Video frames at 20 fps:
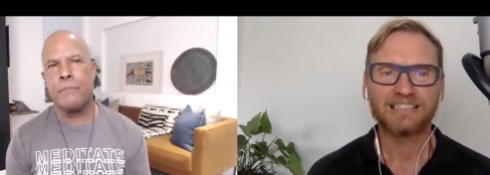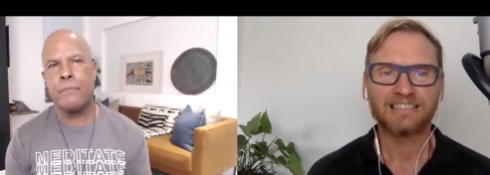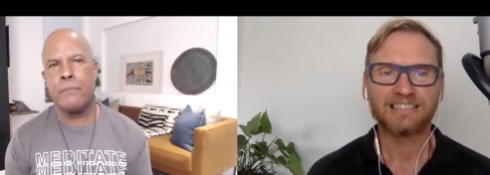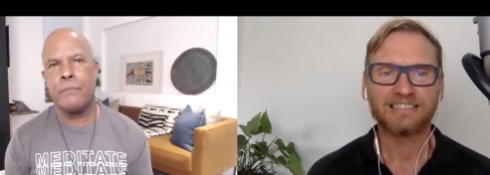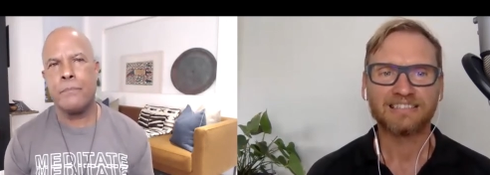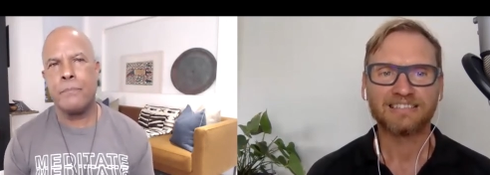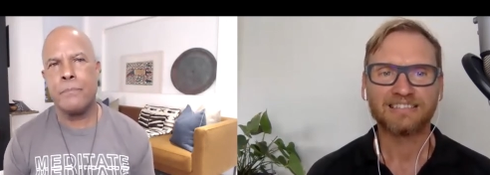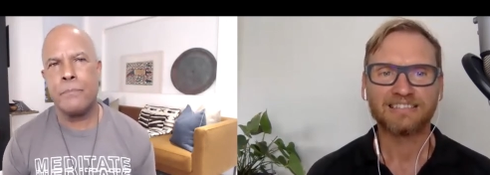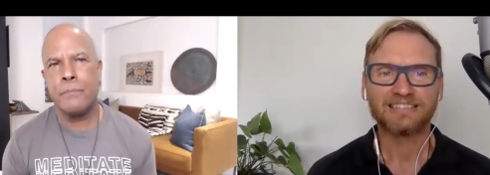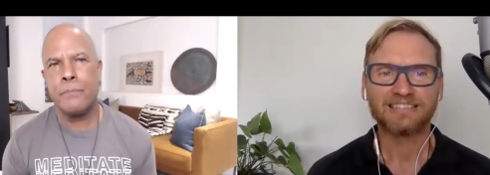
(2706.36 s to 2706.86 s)

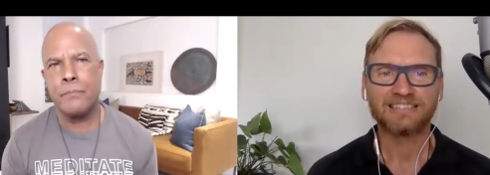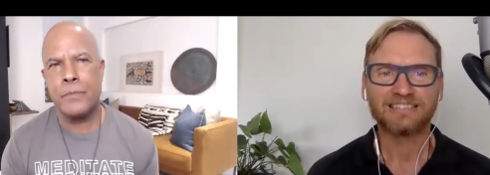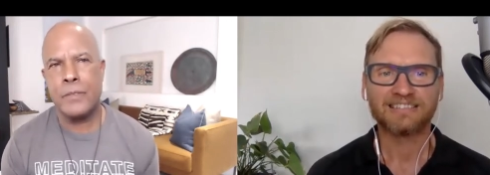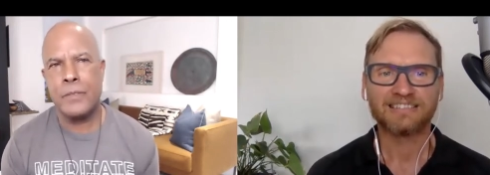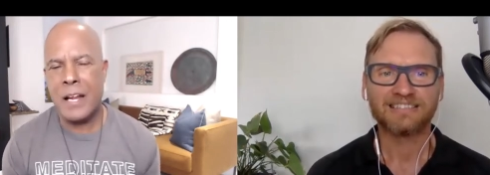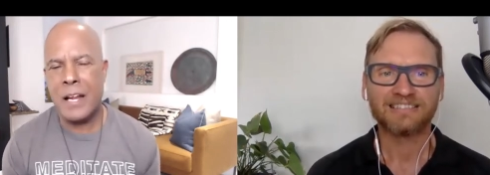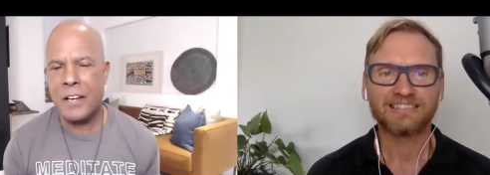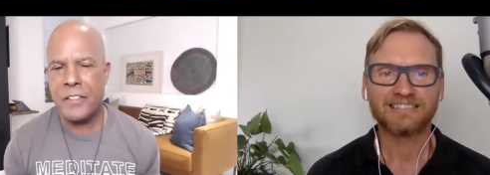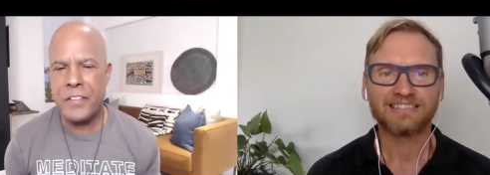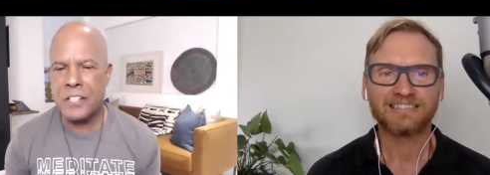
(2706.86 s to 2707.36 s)
Speaker 1: a
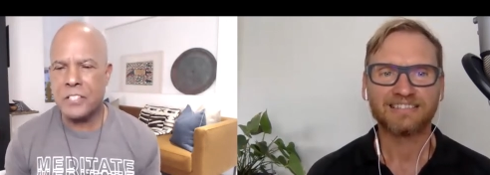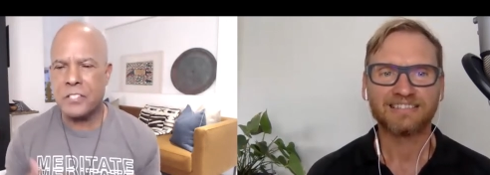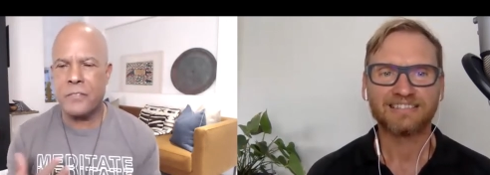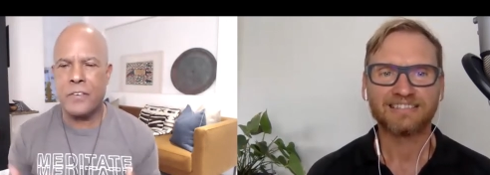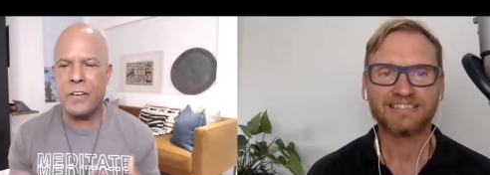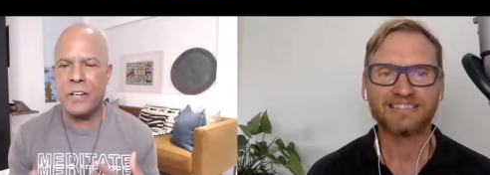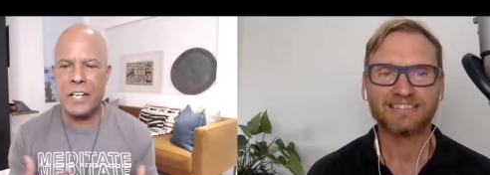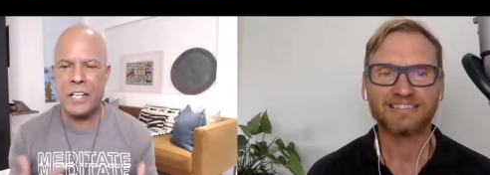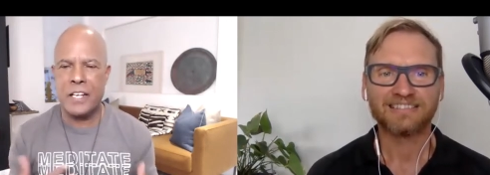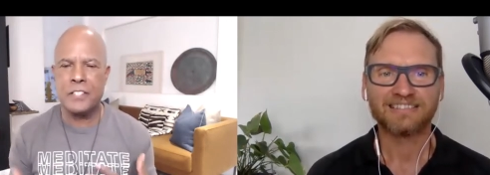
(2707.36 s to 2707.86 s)
lot of things are
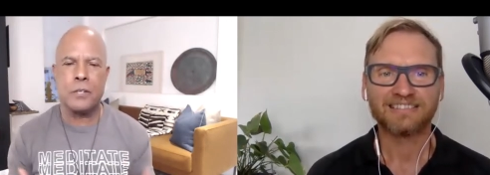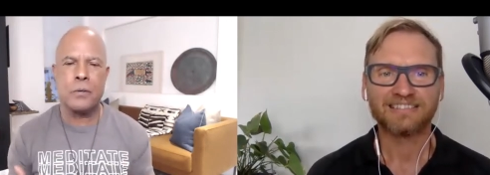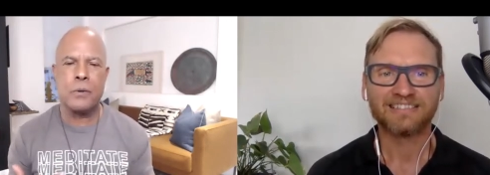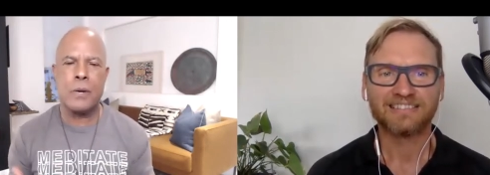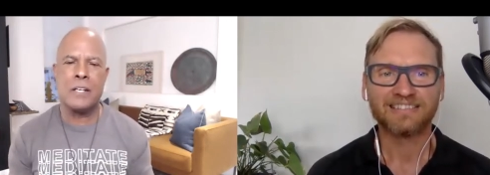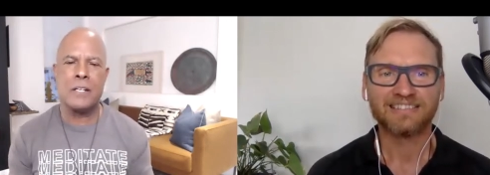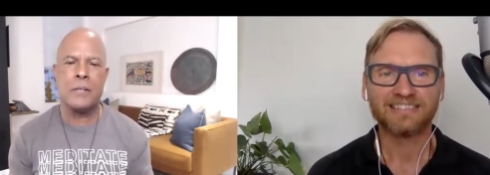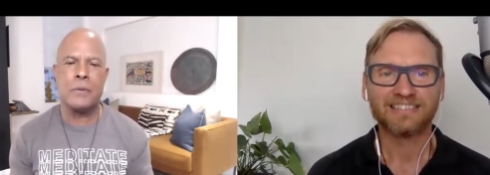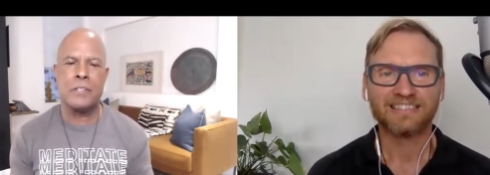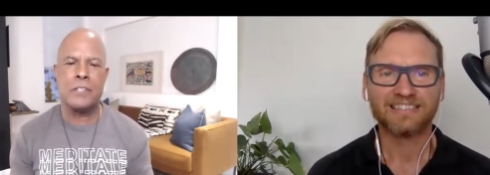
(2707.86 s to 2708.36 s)
very
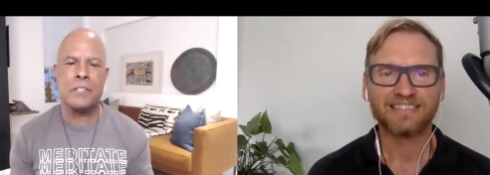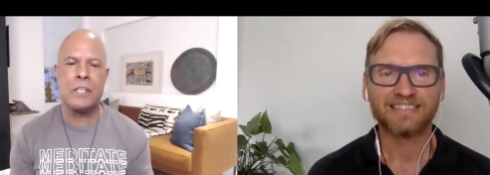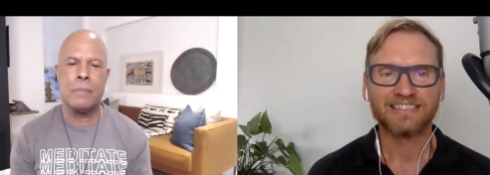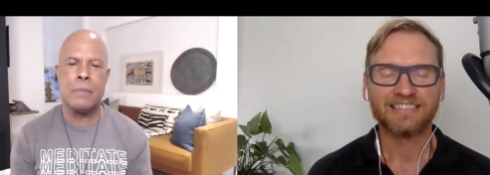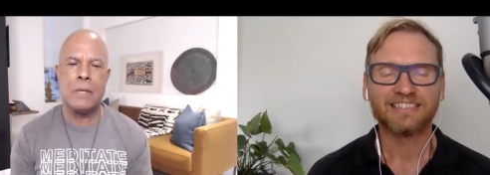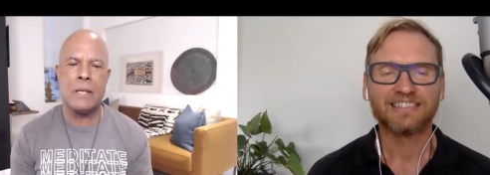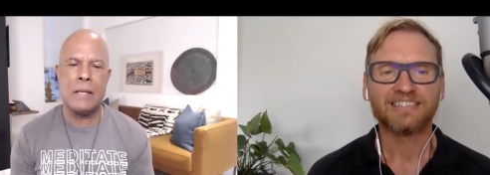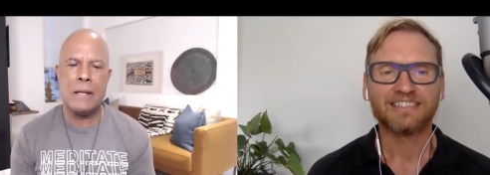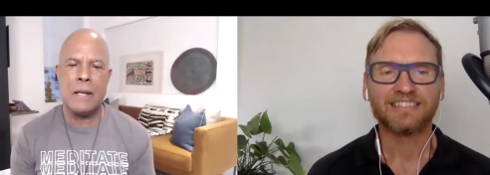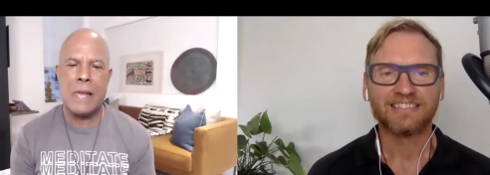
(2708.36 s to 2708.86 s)
integrated within
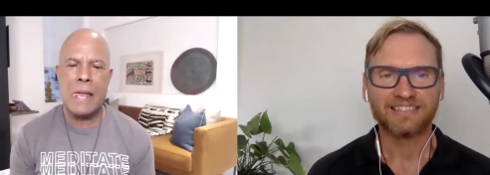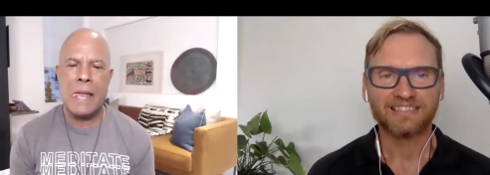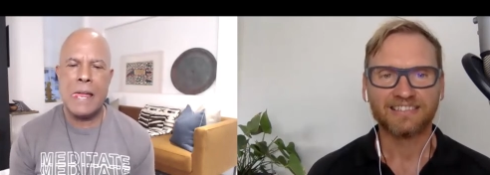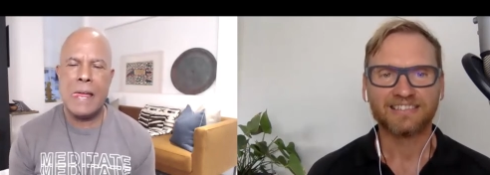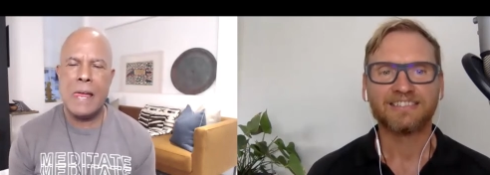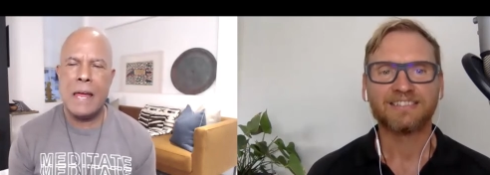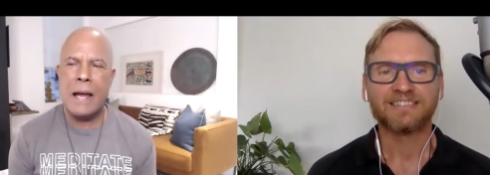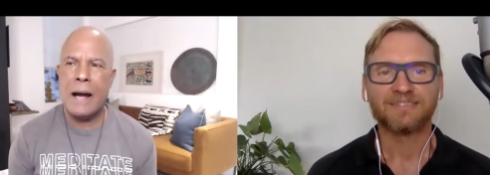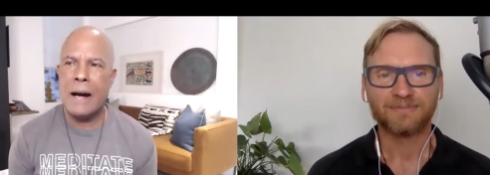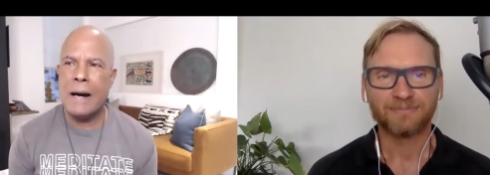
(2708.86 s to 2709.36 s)
me,
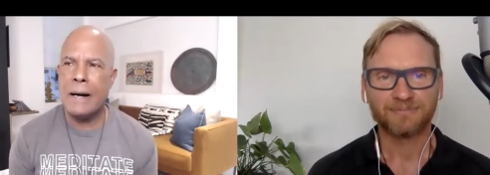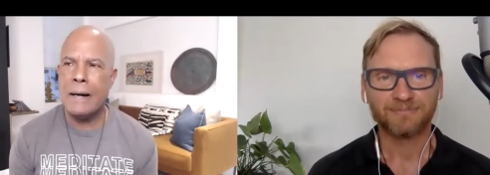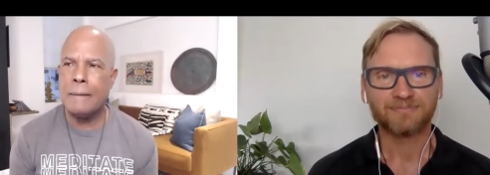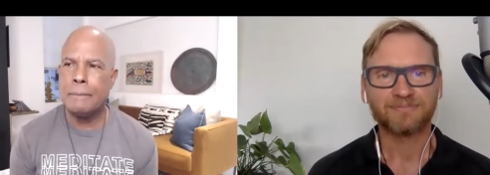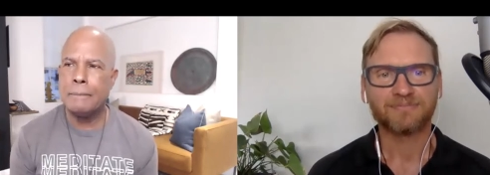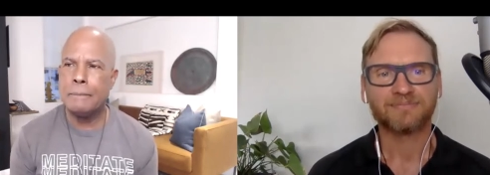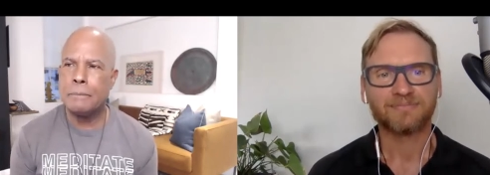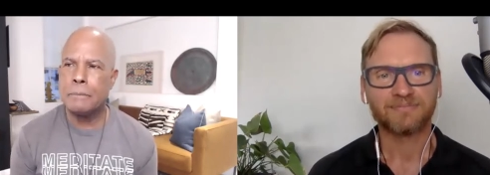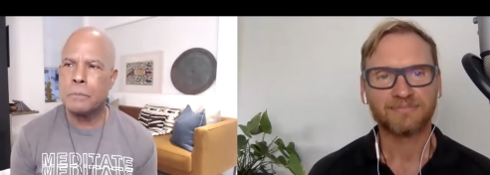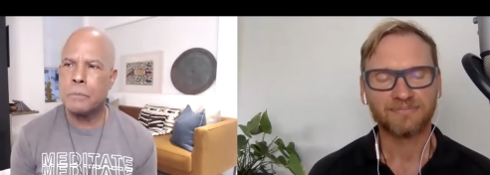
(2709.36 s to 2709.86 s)
um,
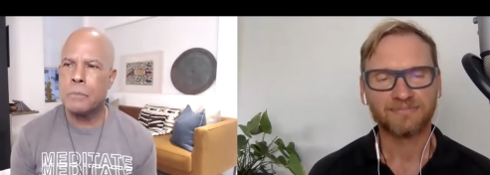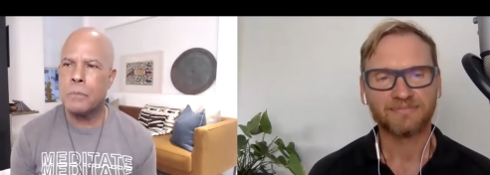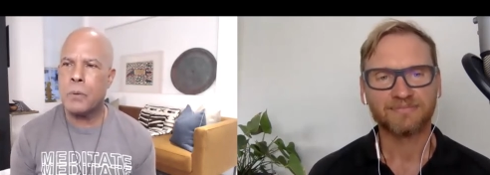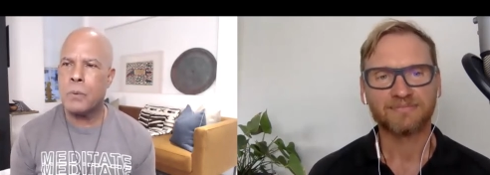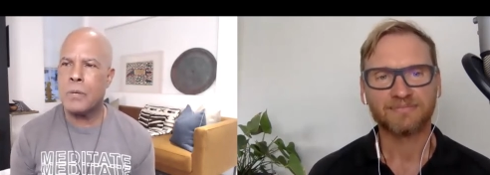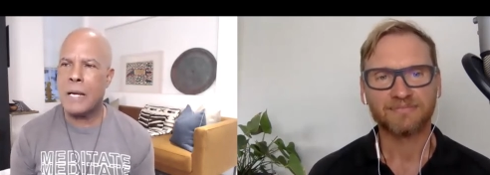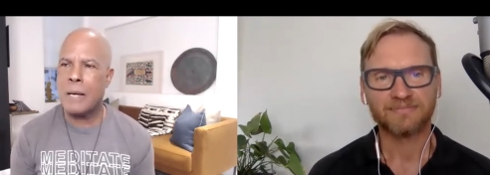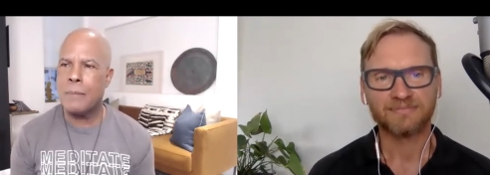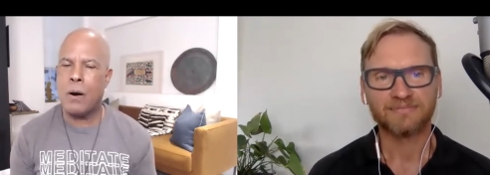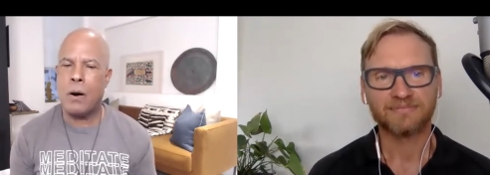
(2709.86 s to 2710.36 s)
but when
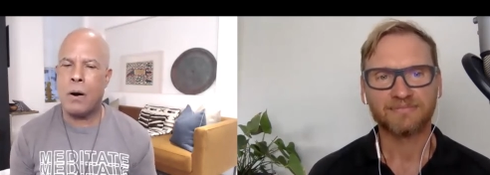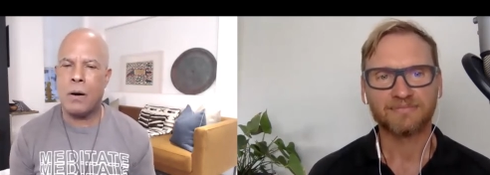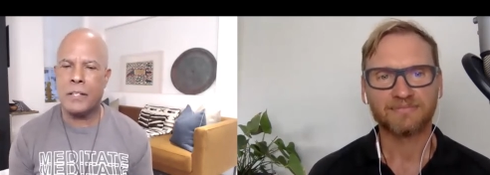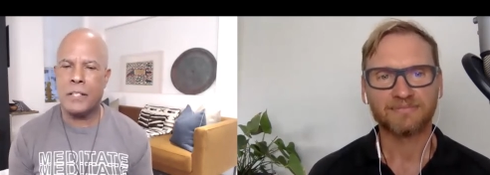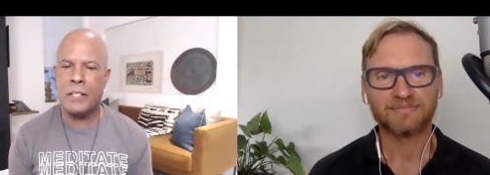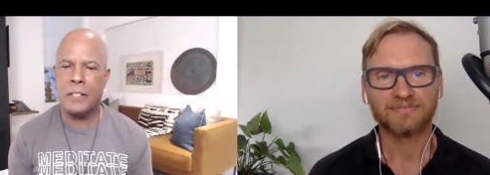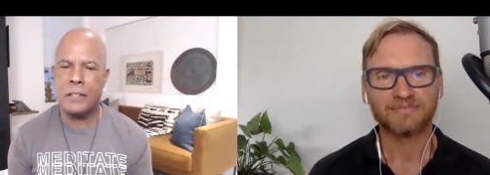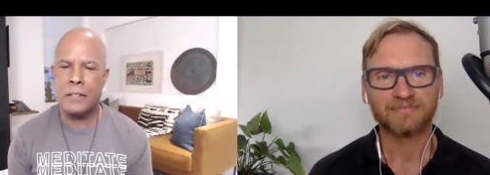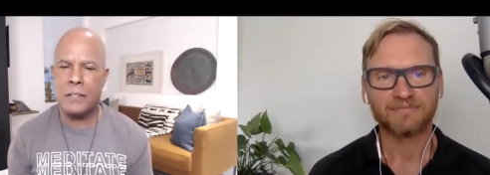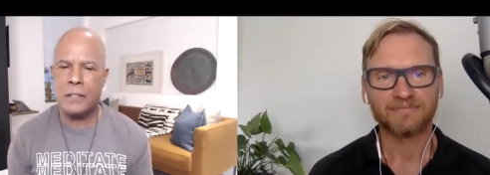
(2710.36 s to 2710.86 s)
I'm on
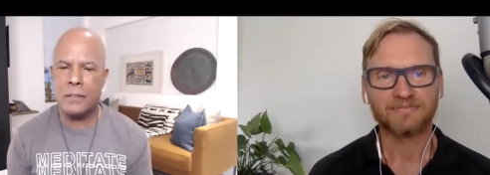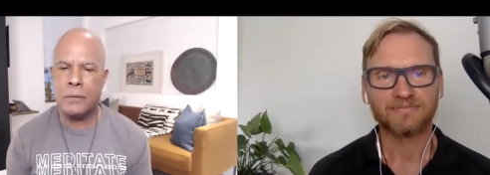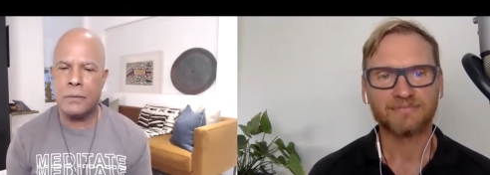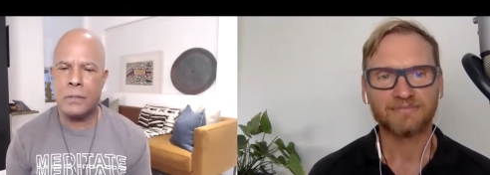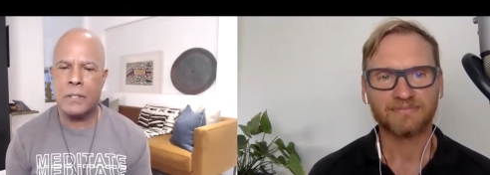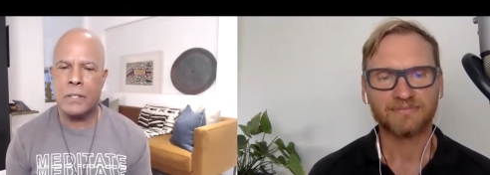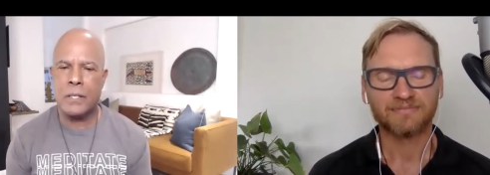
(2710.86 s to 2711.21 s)
it, uh,